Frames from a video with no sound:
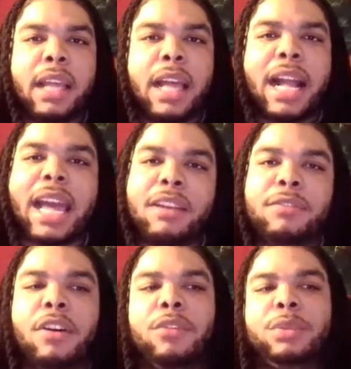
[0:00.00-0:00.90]
got
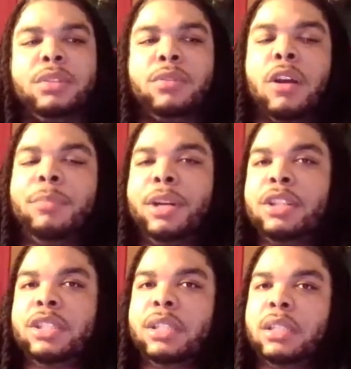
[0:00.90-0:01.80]
involved with the wrong
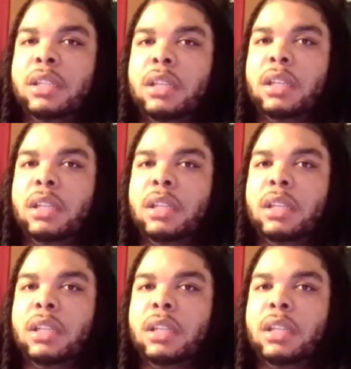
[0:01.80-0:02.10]
person.